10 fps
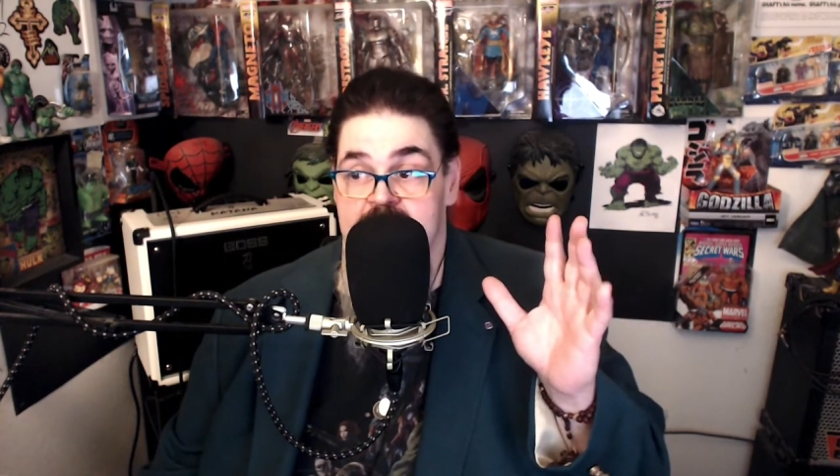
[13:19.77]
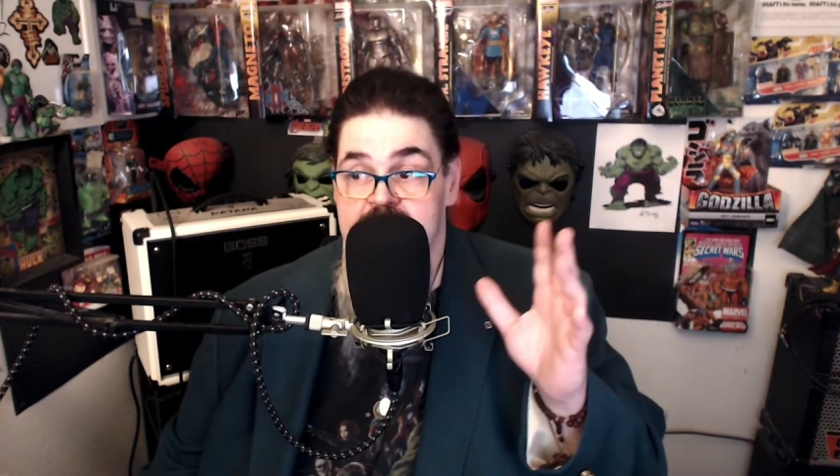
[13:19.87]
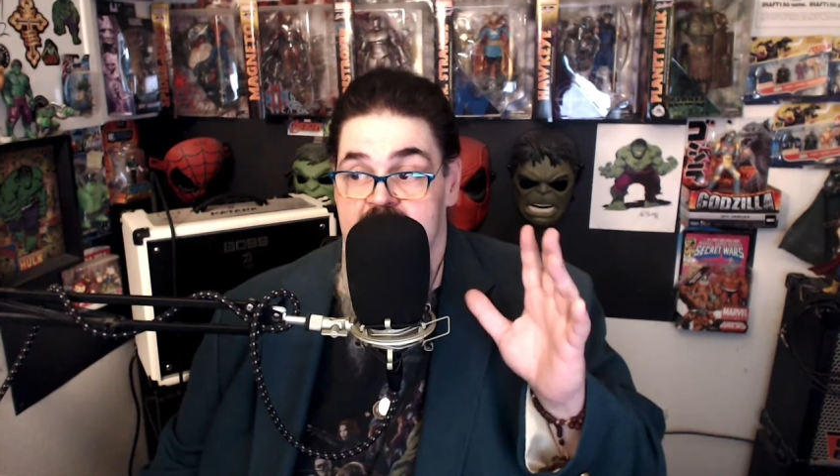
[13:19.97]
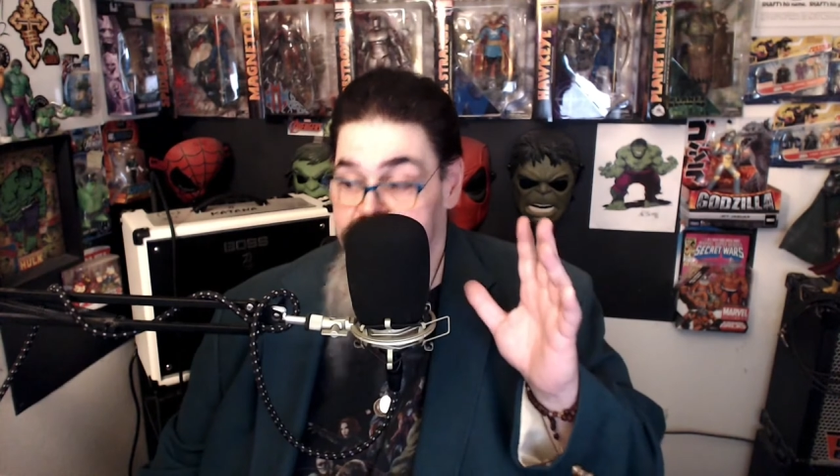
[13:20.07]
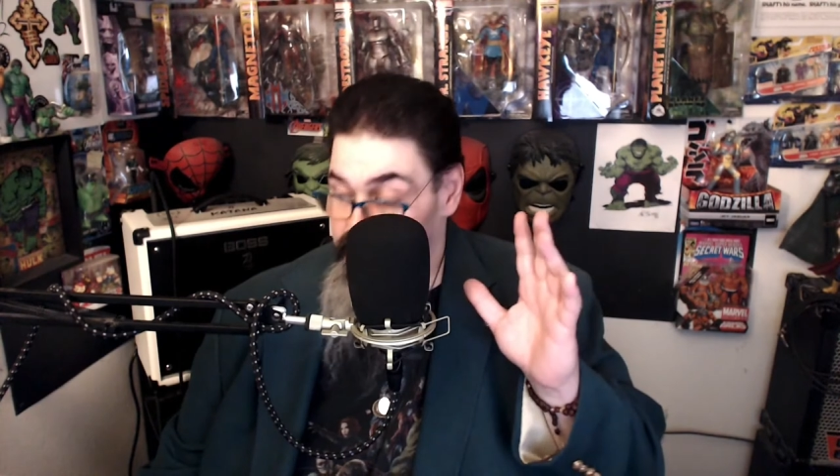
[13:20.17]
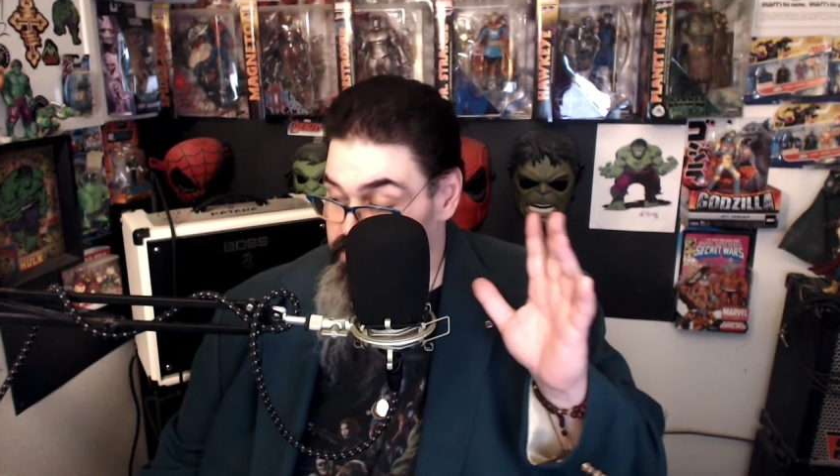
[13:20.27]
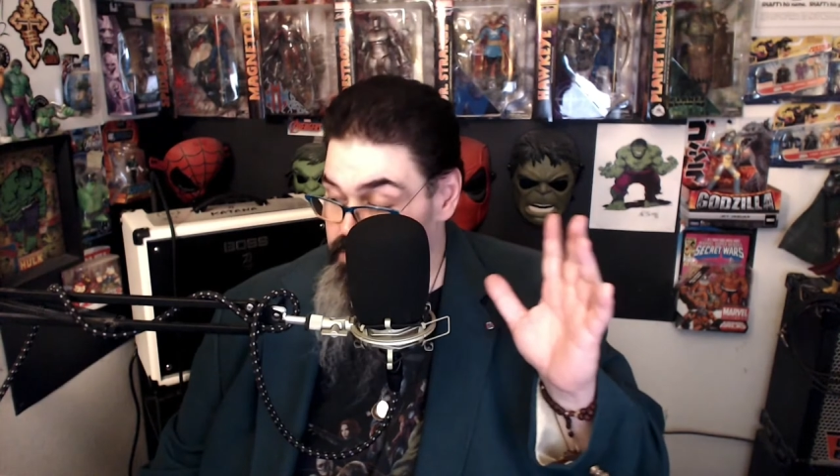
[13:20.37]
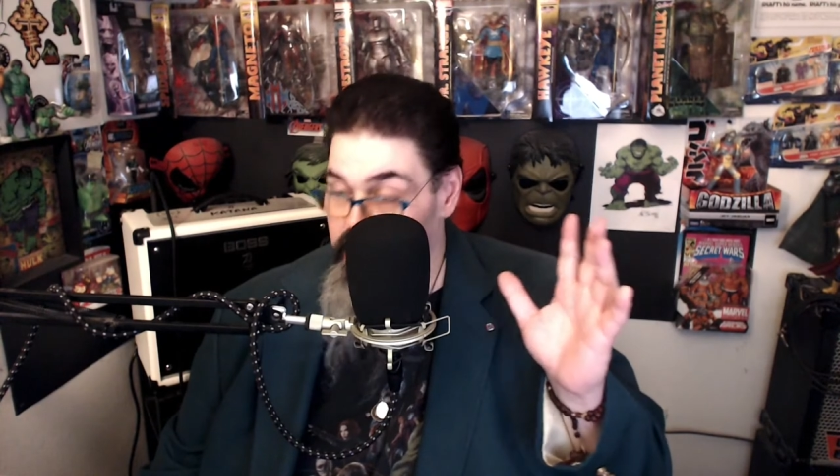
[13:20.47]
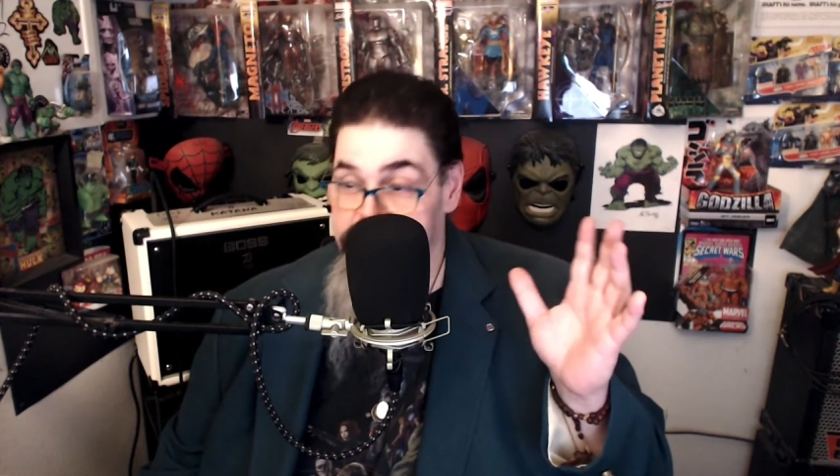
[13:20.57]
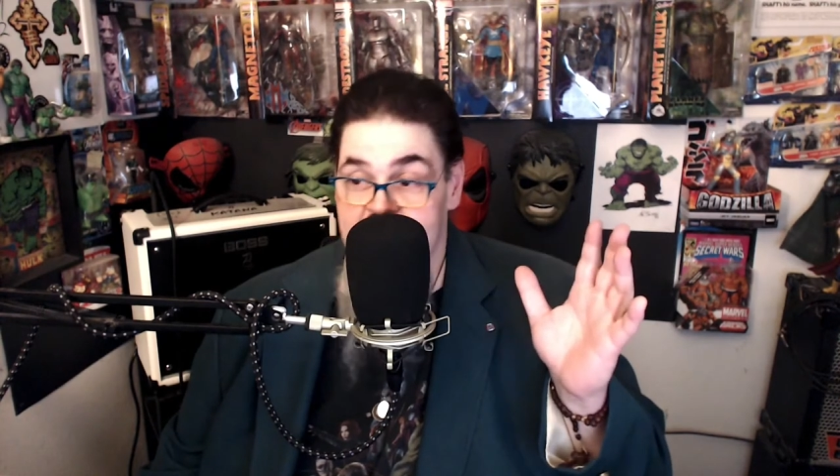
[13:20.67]
M After all the
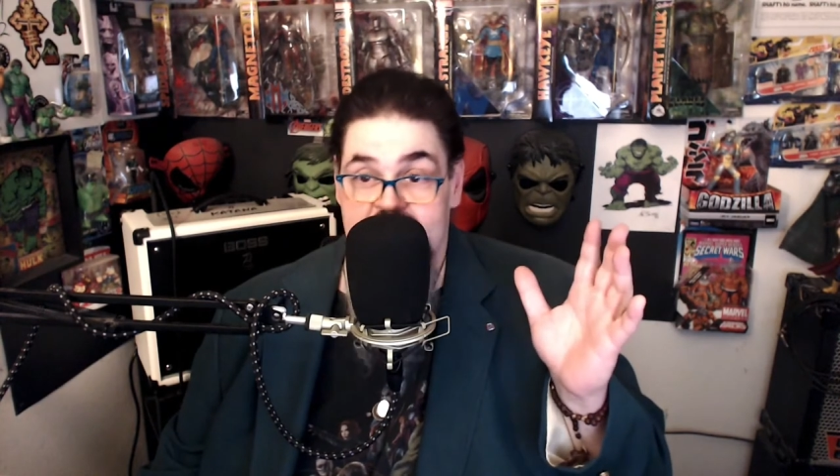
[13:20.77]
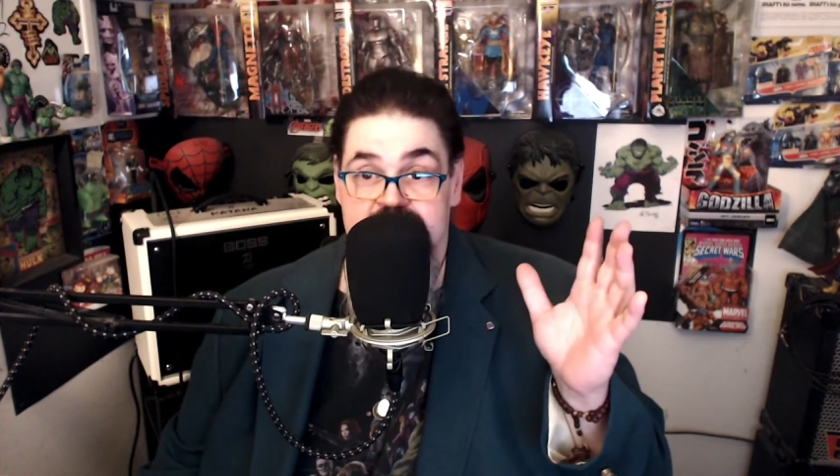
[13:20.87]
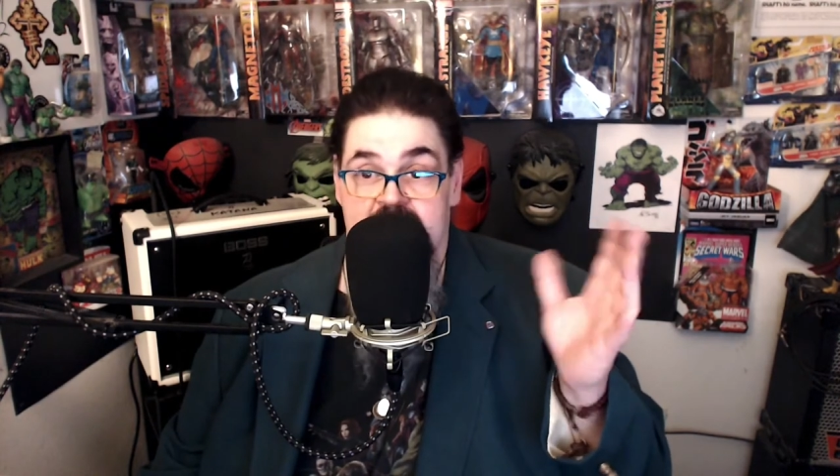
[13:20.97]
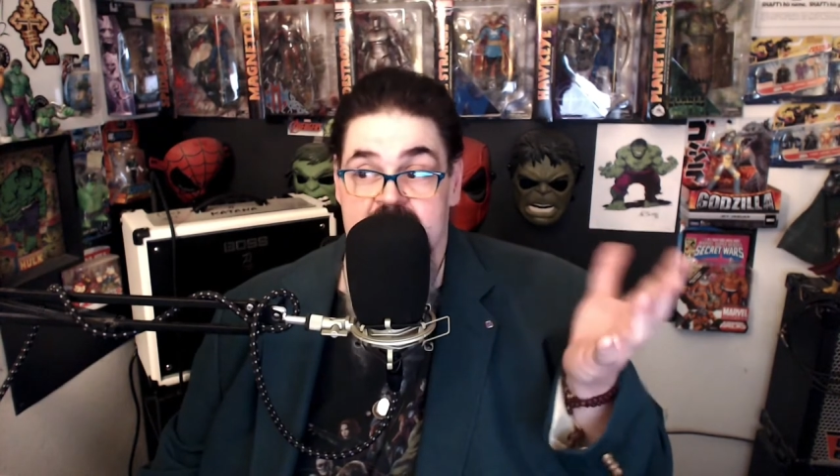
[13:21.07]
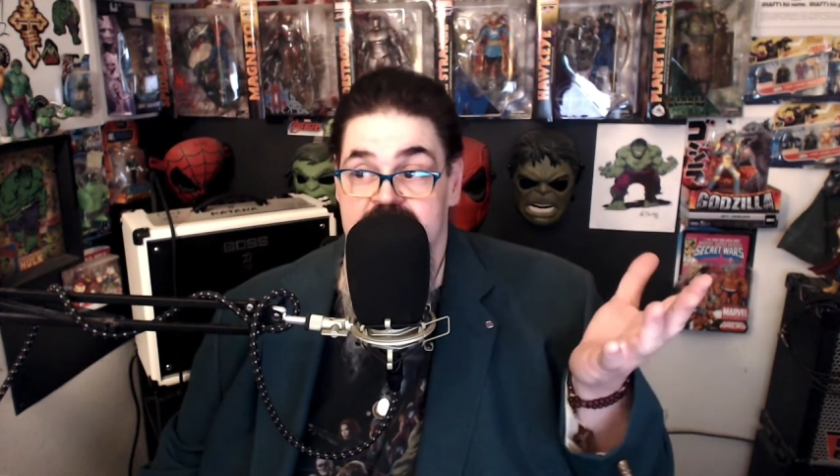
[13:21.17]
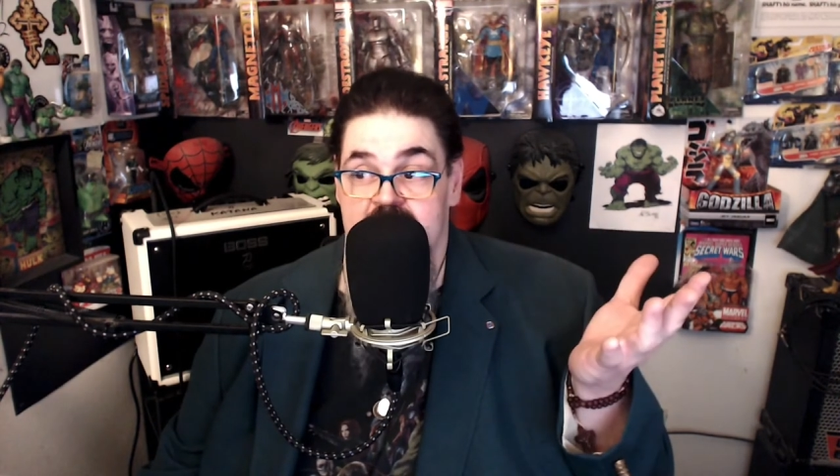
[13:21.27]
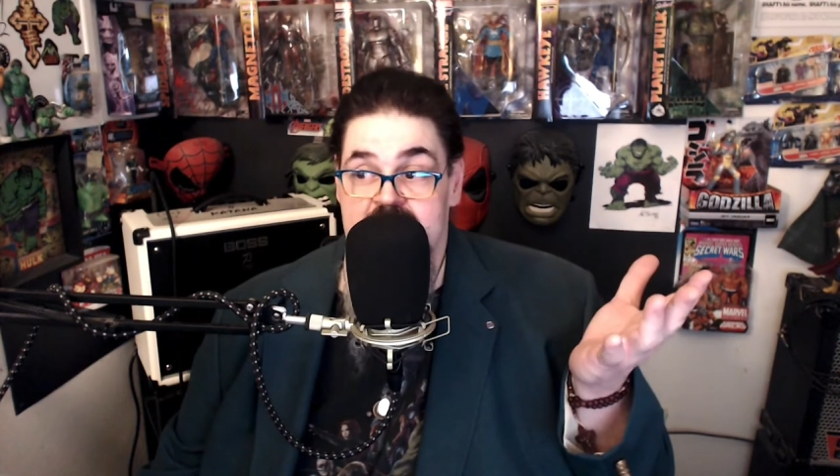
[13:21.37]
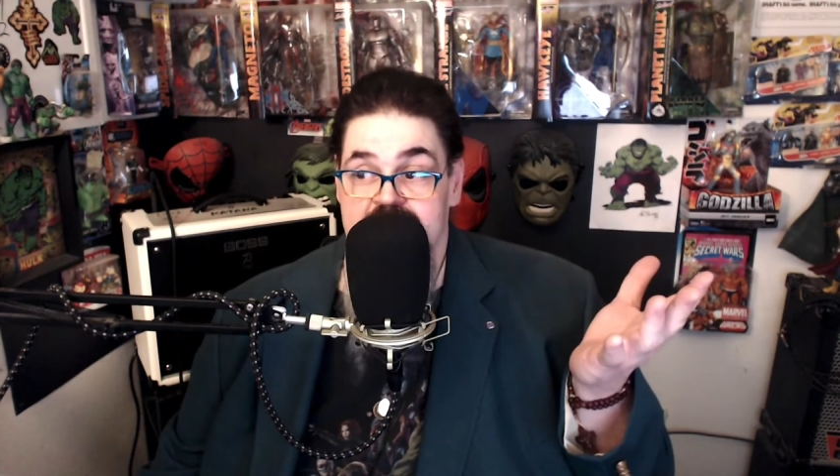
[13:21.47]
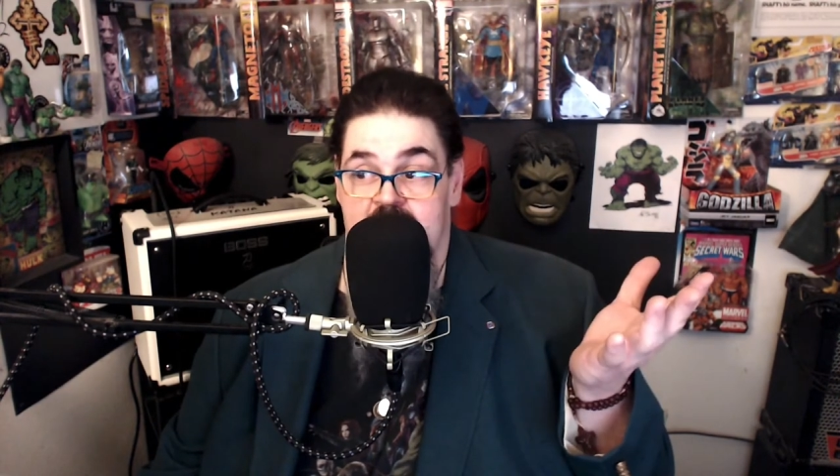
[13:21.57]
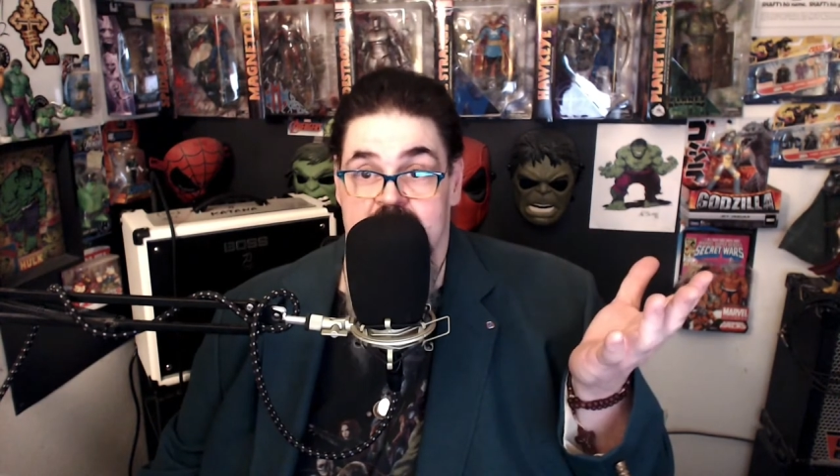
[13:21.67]
coffee I drank, it's
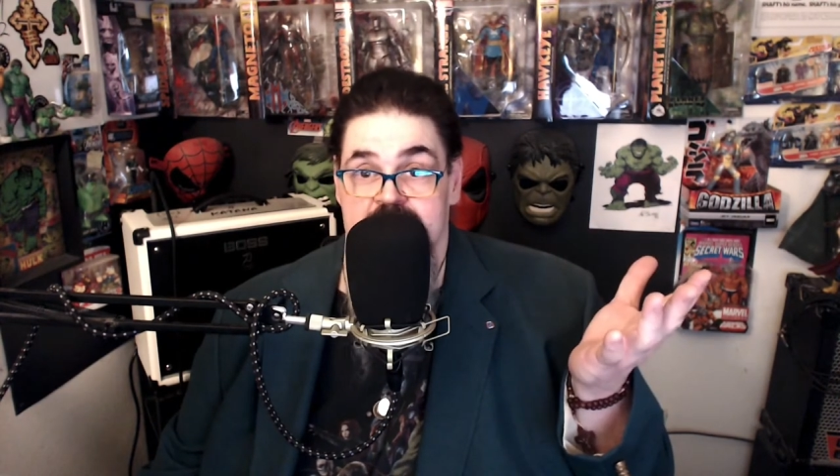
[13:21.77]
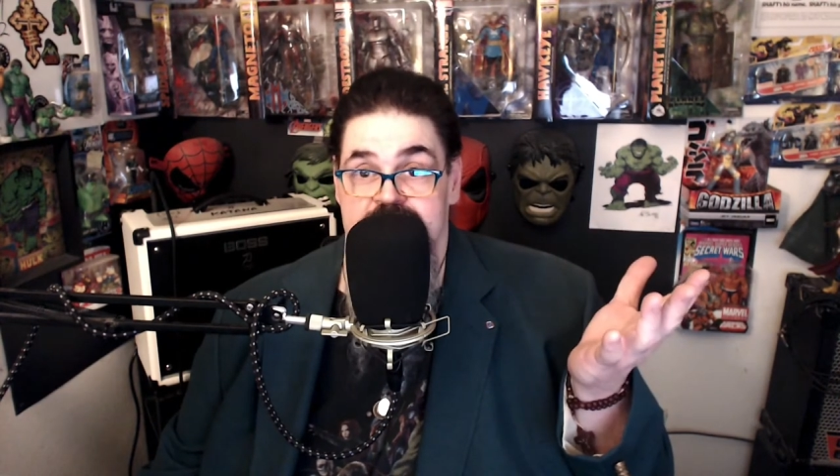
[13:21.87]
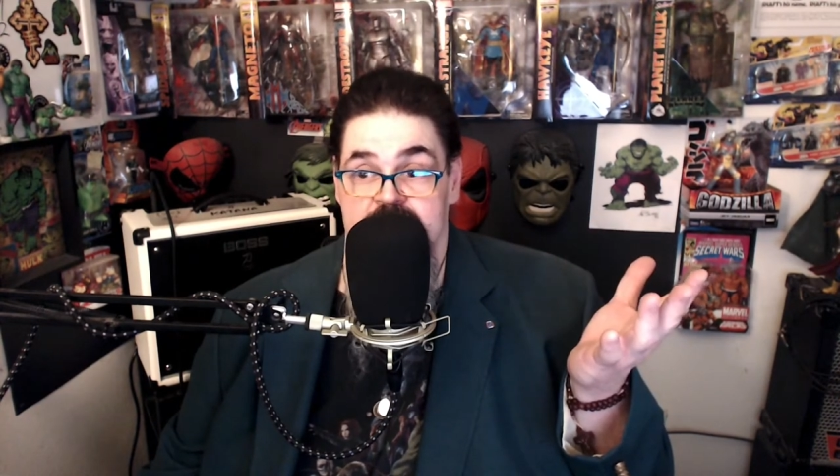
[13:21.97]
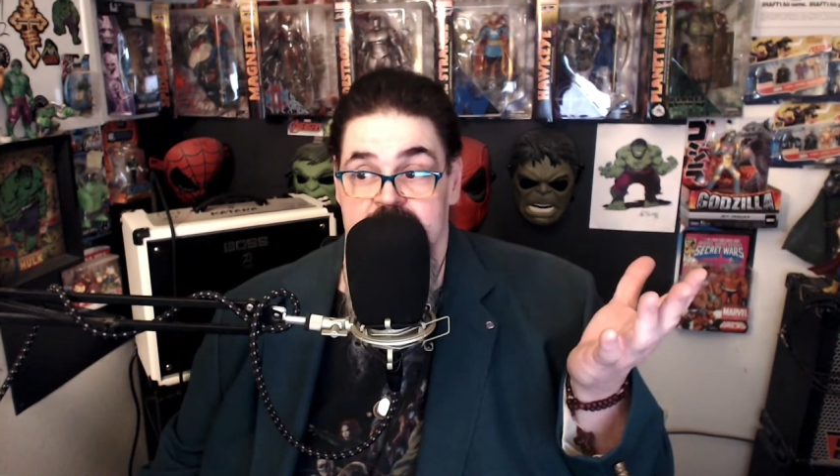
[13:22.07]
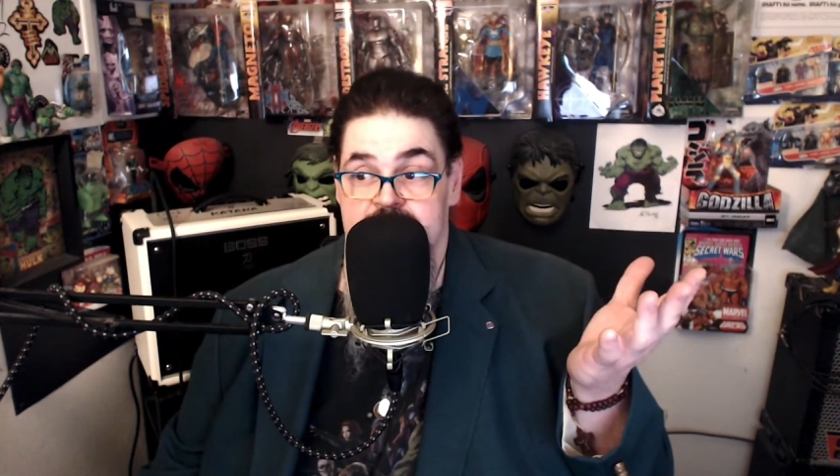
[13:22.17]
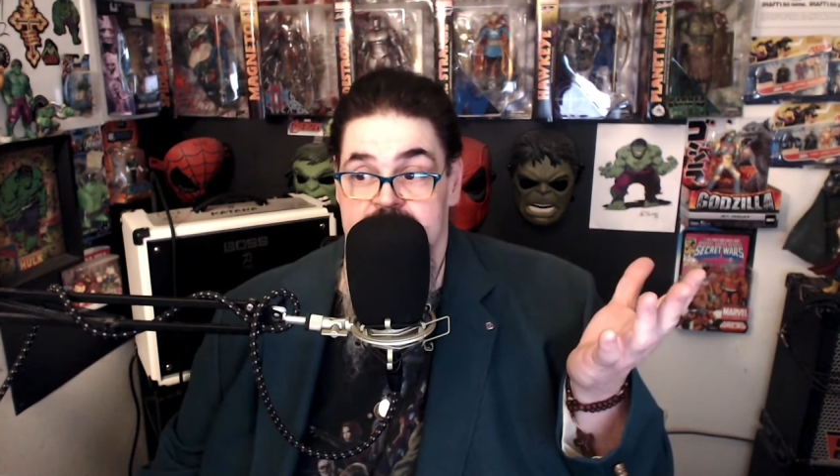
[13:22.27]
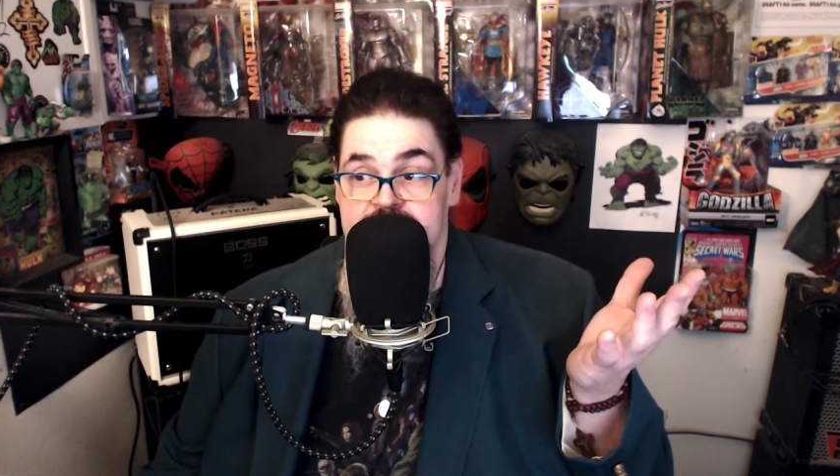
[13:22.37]
fucking rocket fuel.